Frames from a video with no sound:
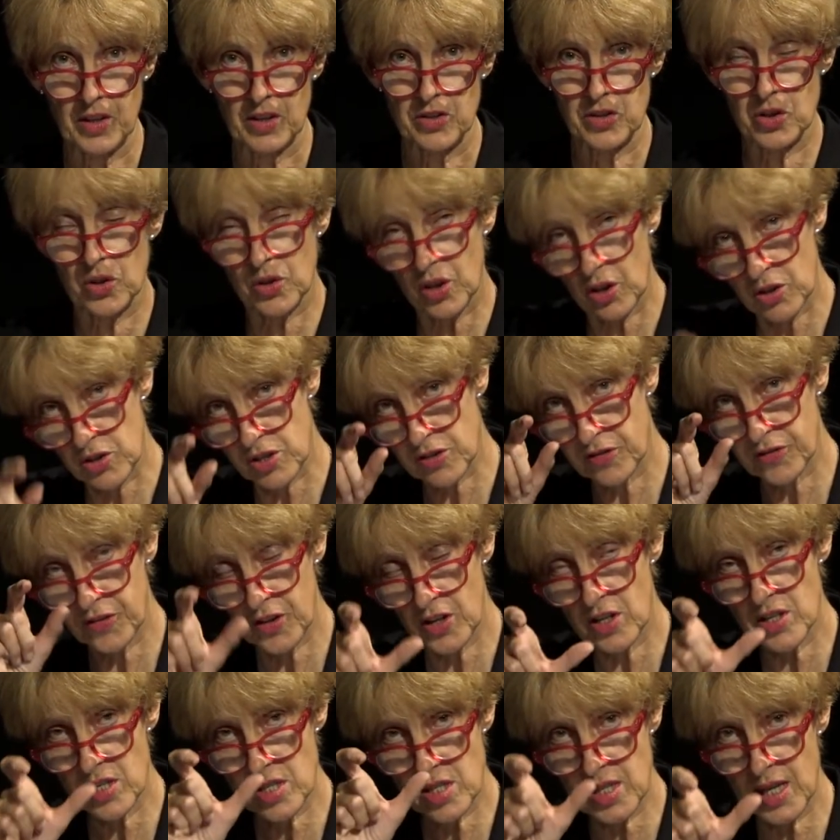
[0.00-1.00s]
So, those
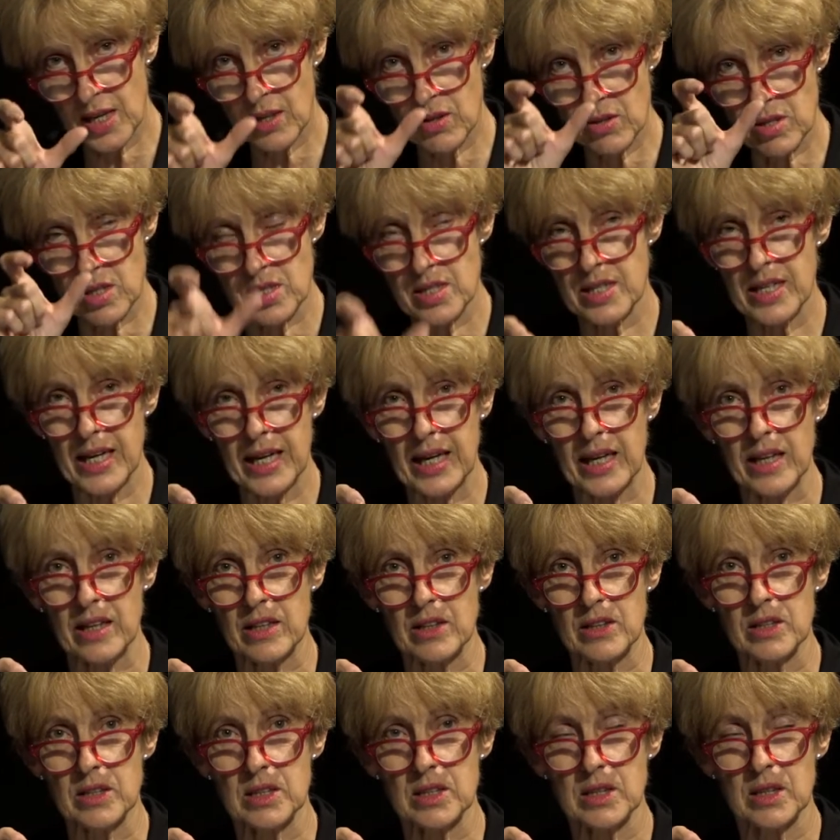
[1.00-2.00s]
first thousand
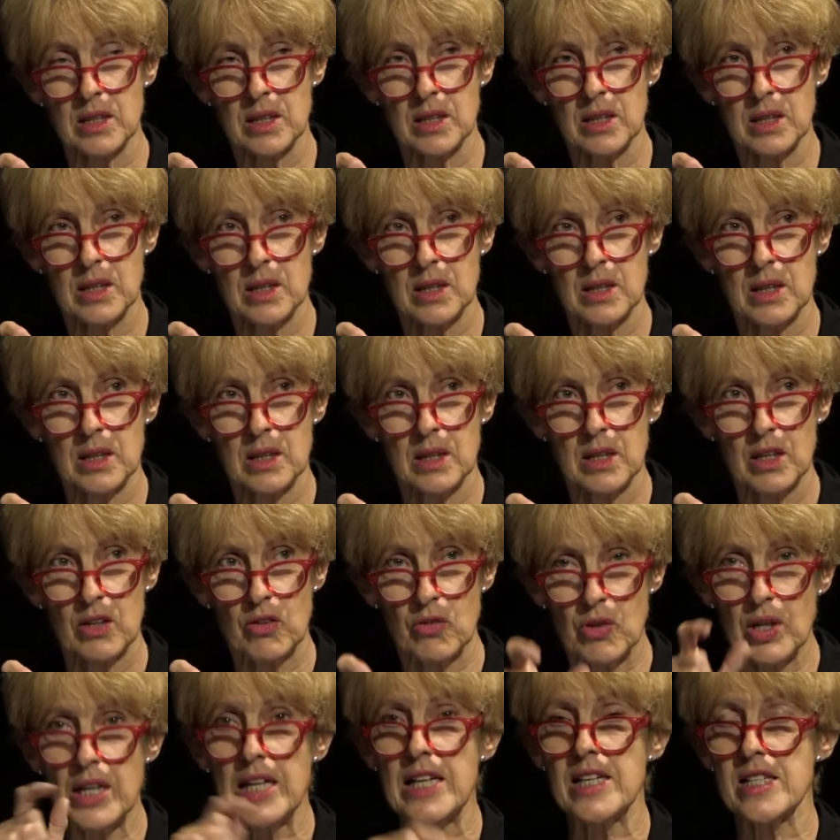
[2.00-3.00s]
days
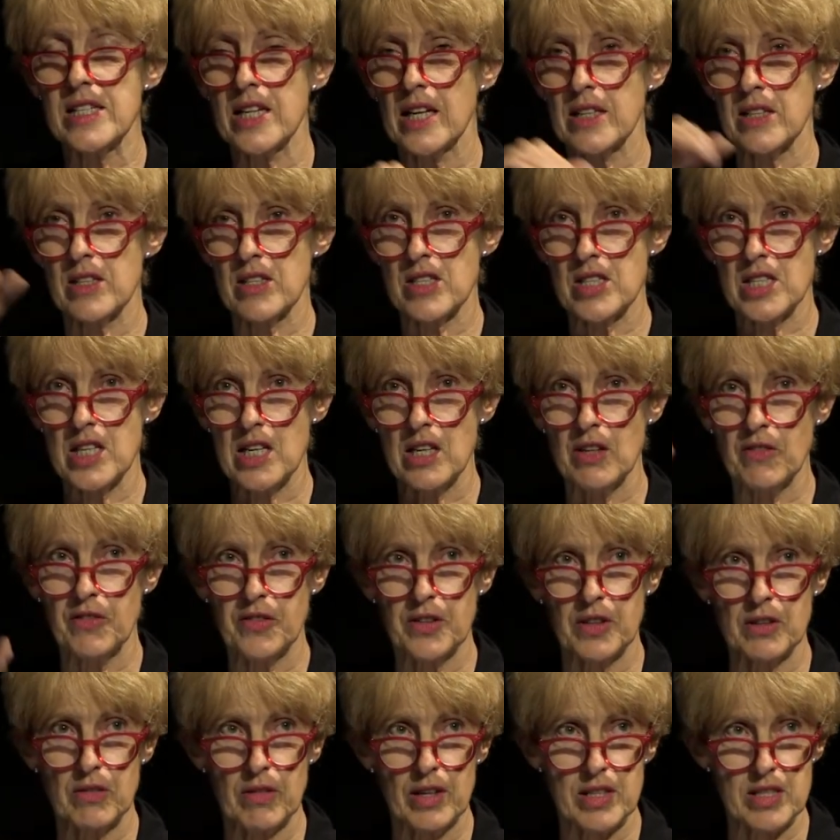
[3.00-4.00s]
really set the scene
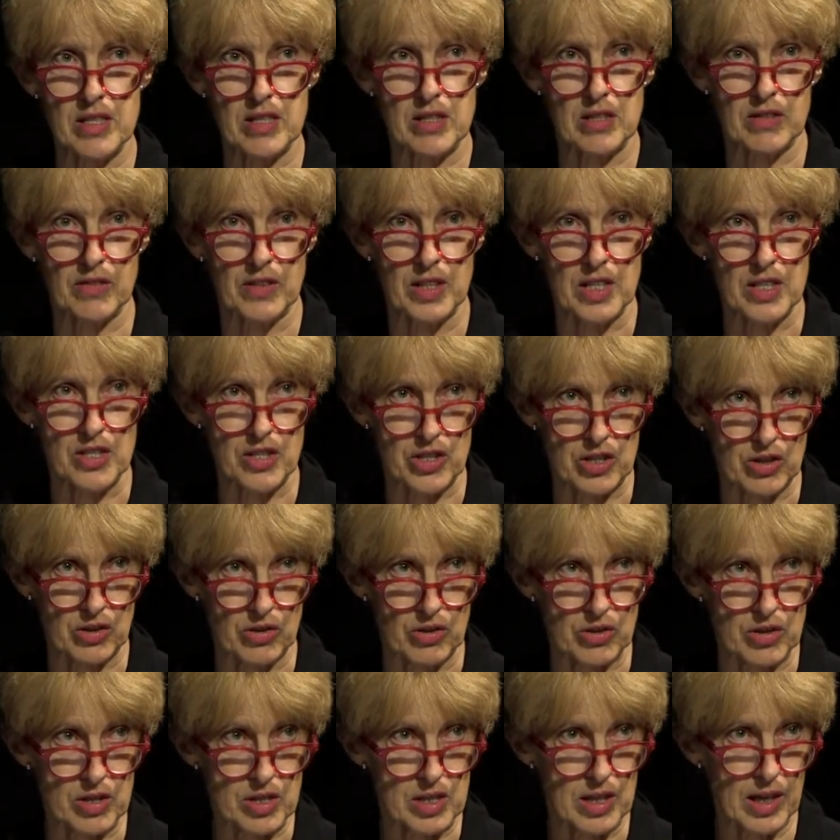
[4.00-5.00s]
for the rest of these
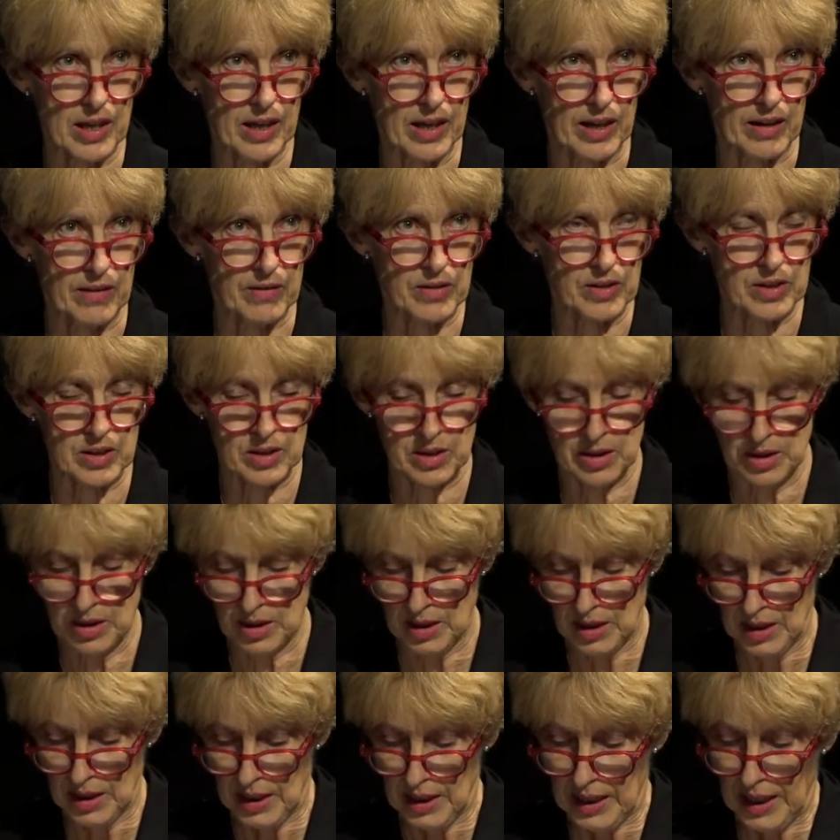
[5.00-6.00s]
children's lives.
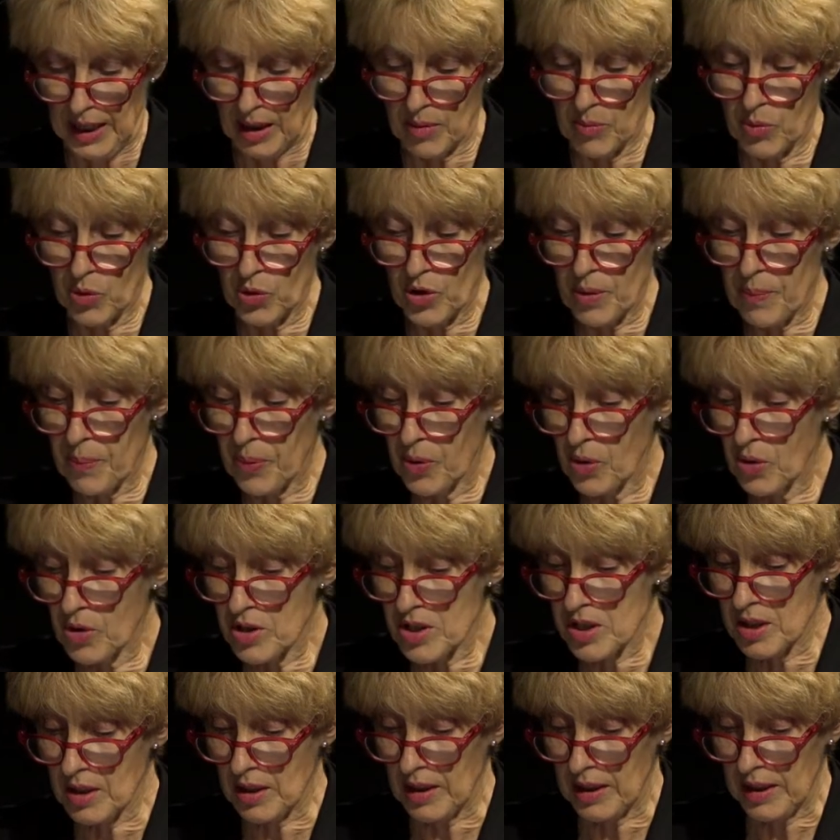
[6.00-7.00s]
And more
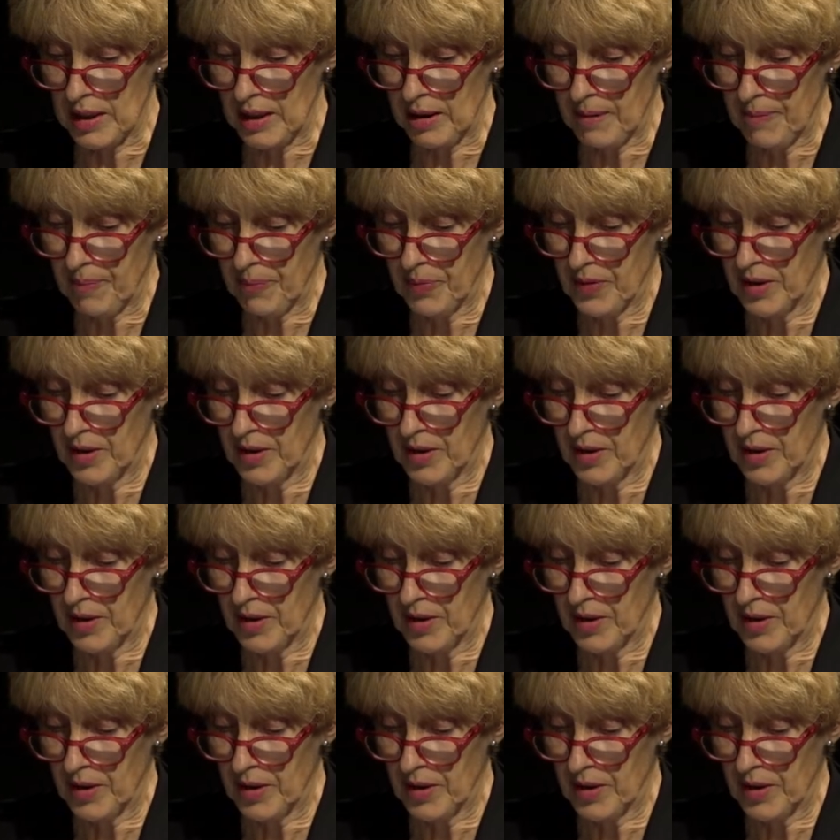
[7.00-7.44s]
importantly,